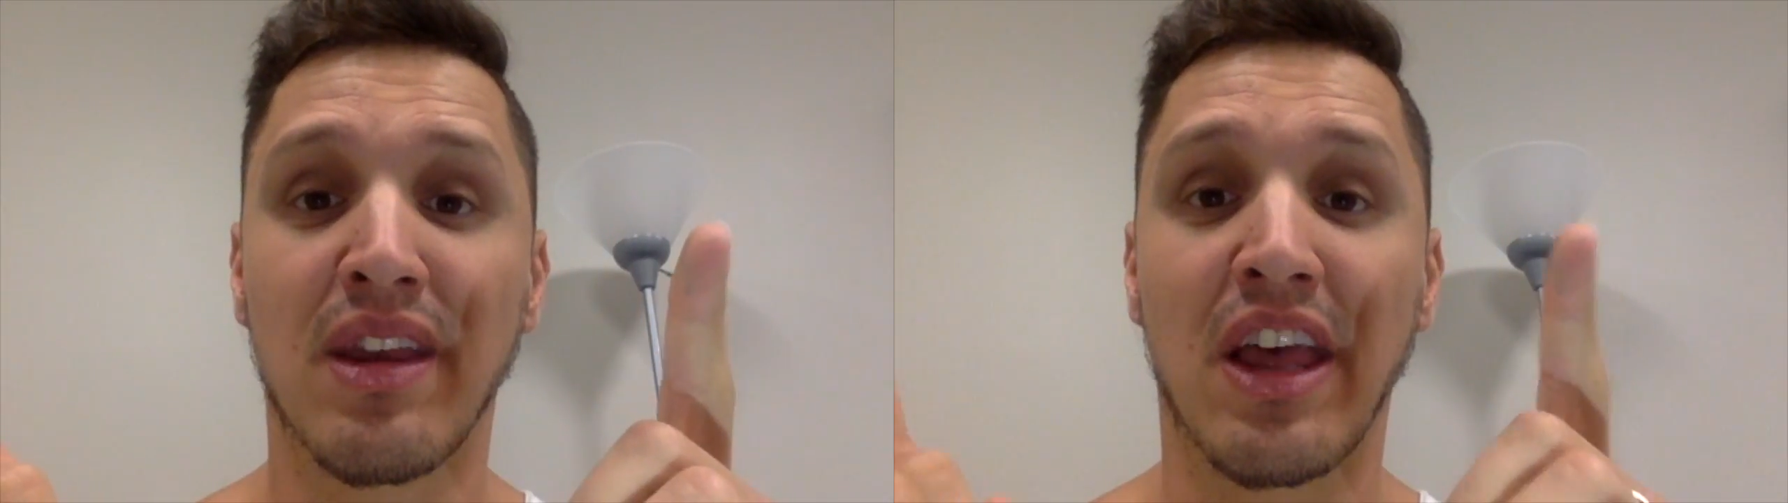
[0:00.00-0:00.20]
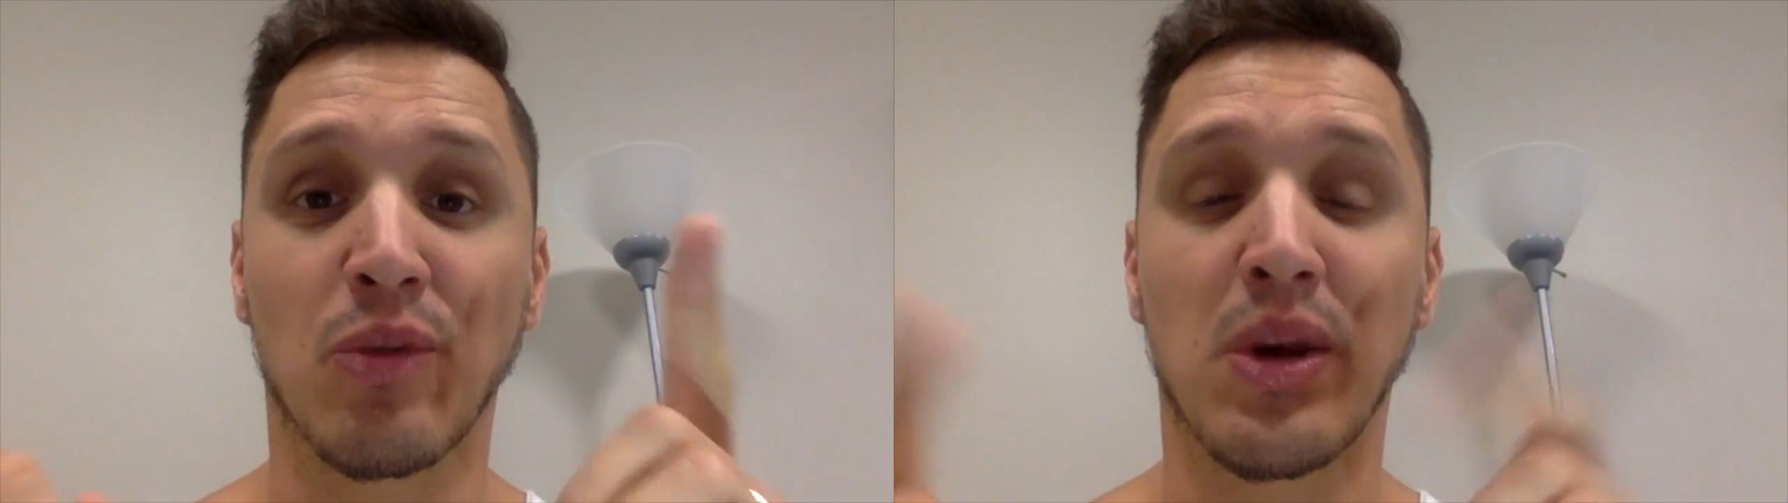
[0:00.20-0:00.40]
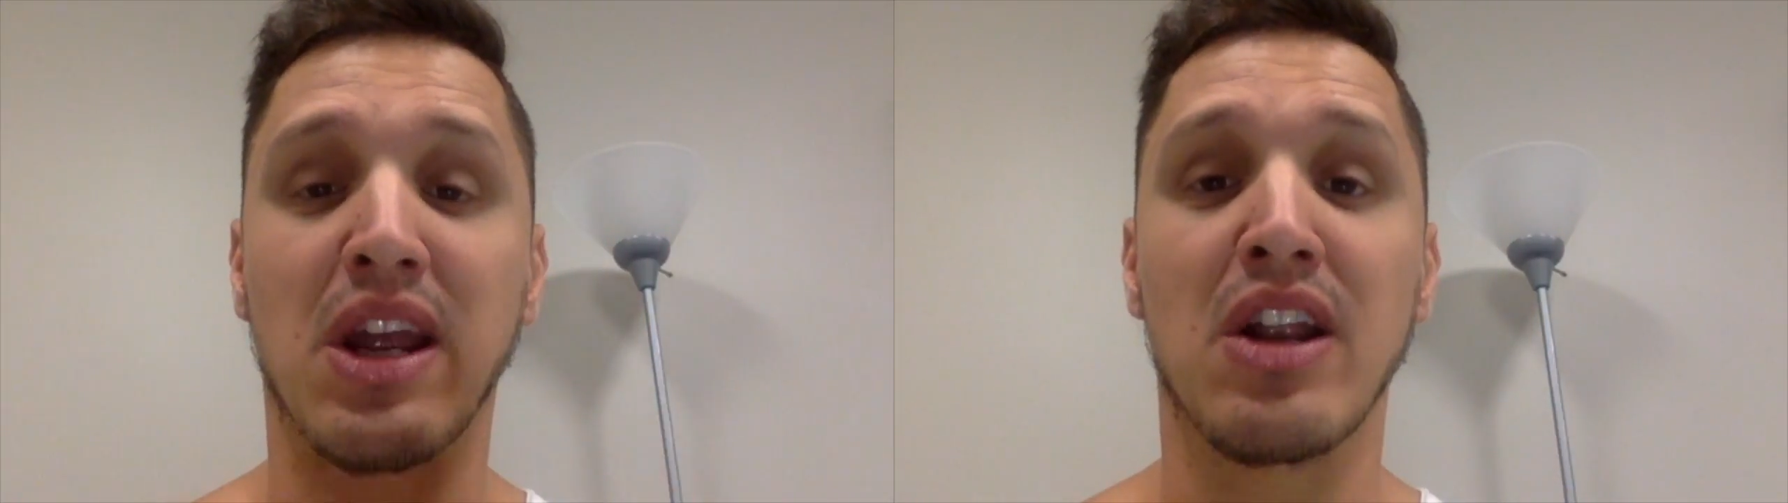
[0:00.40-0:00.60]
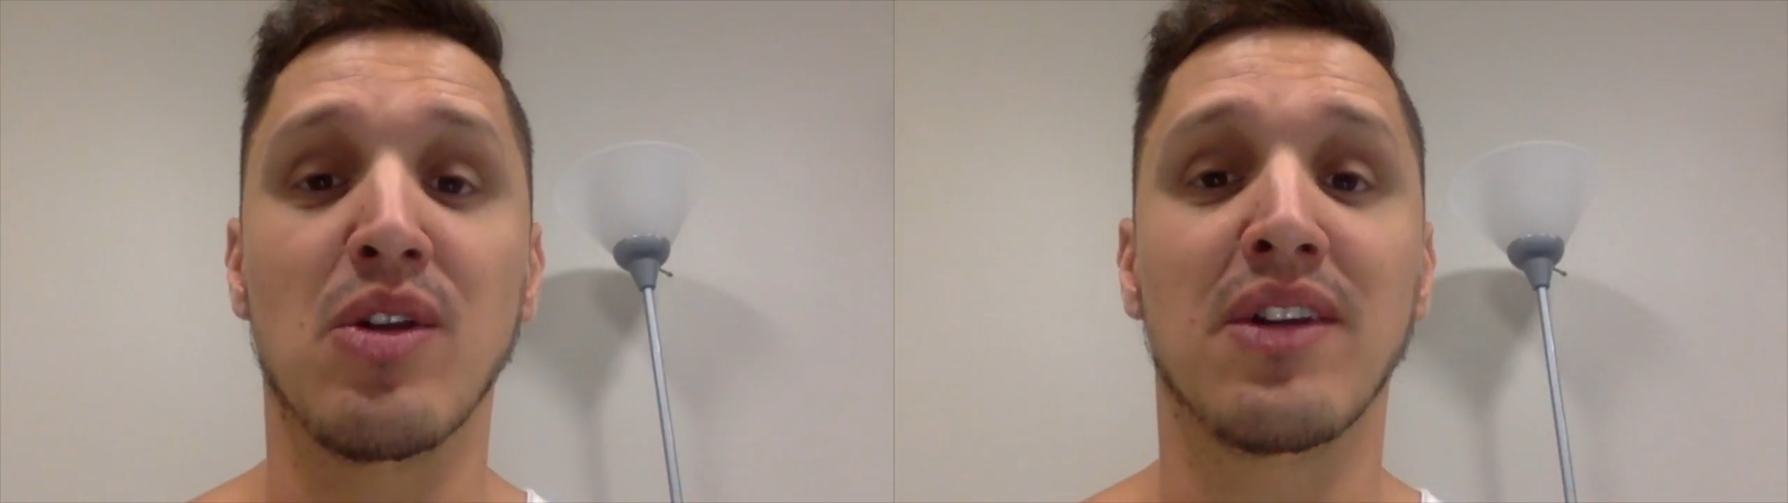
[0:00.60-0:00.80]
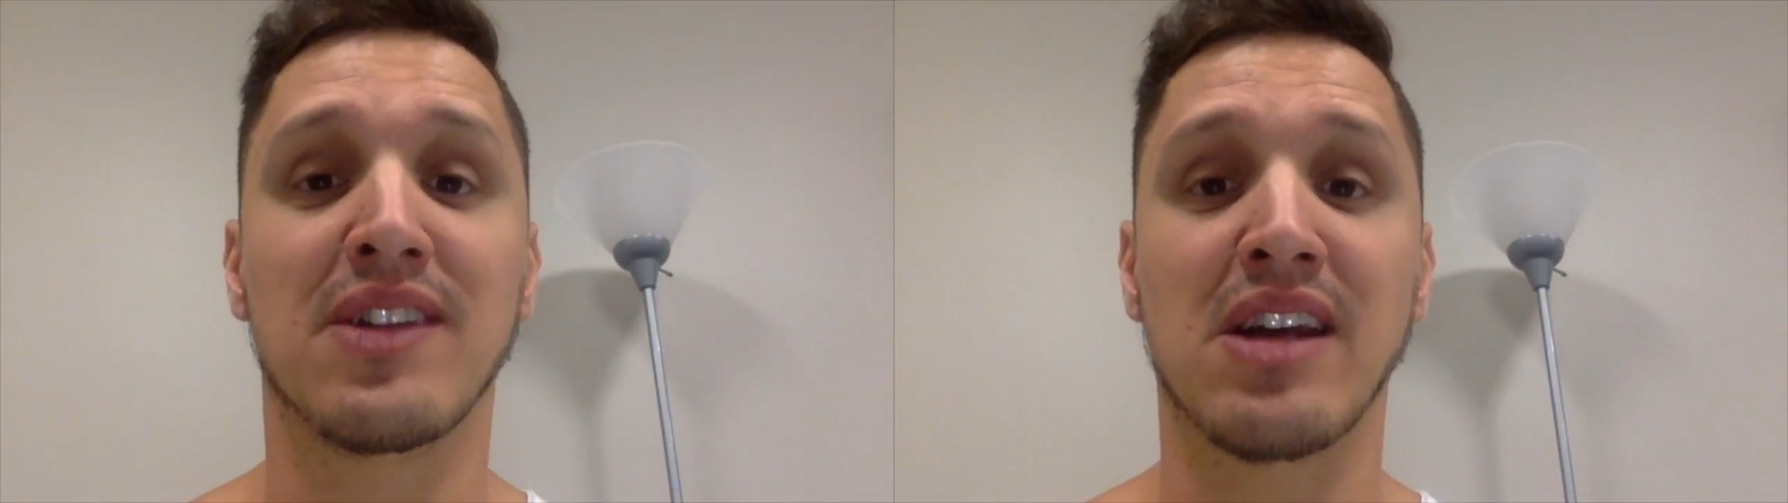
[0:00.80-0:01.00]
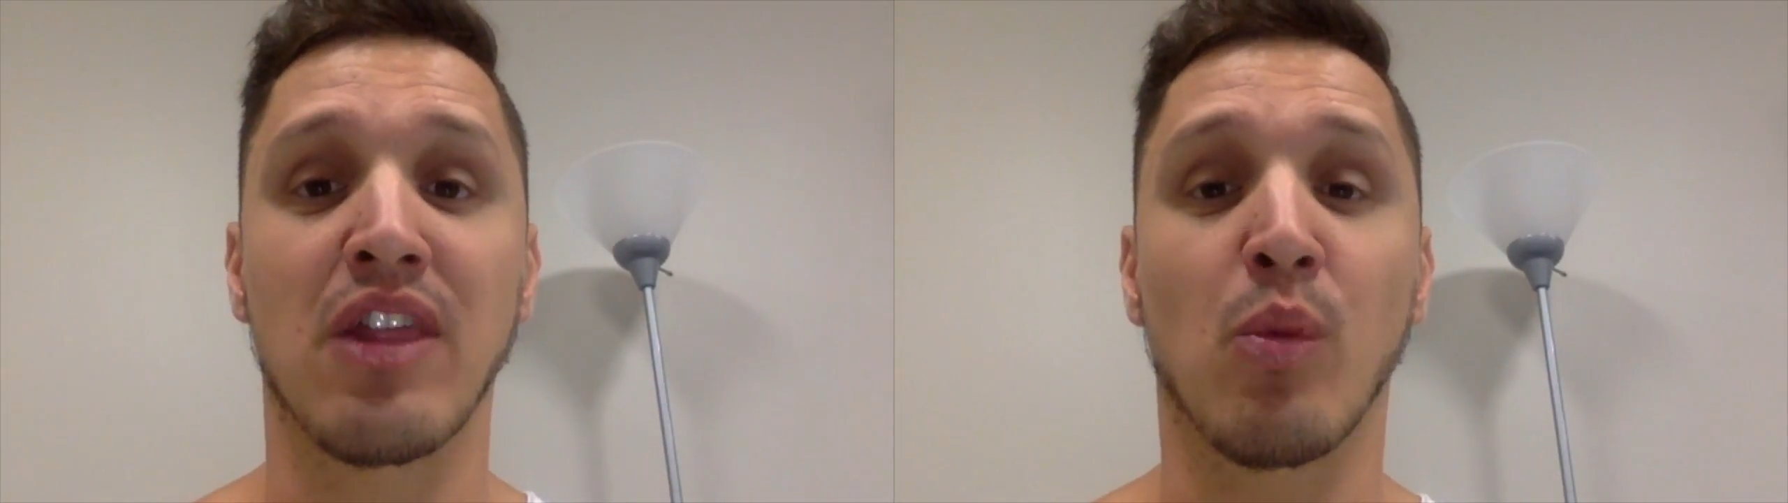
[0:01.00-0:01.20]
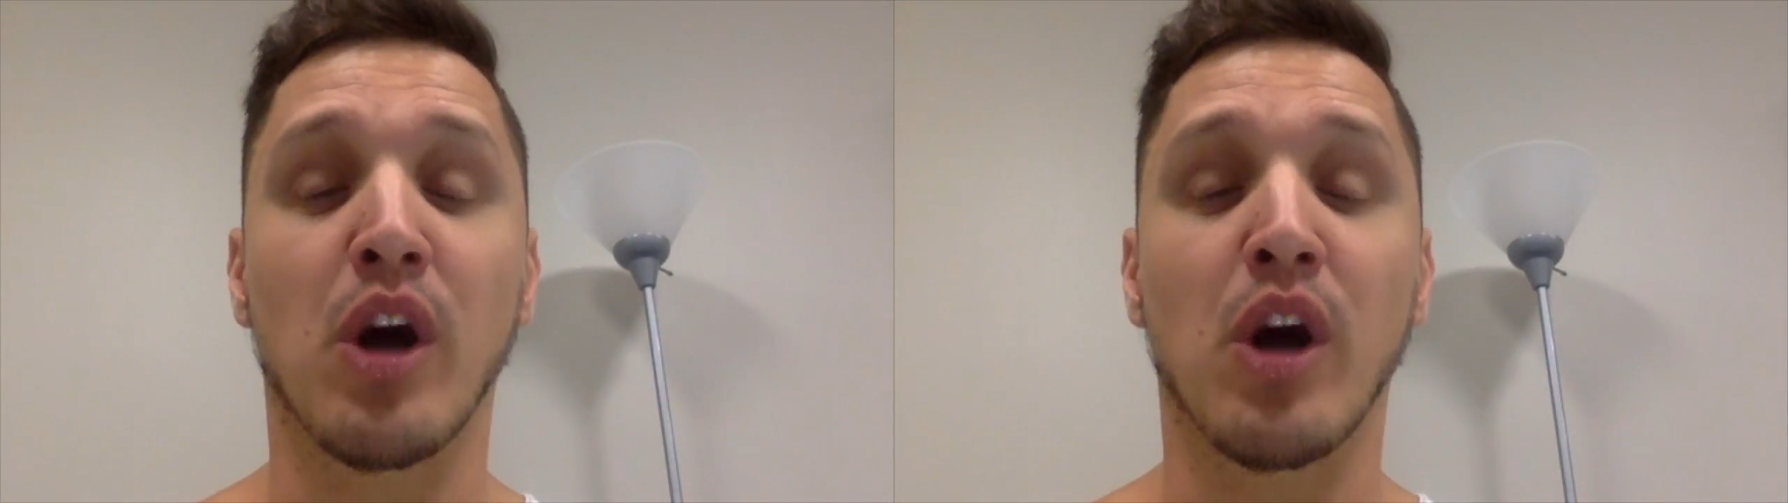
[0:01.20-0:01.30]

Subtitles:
as we get to do this together.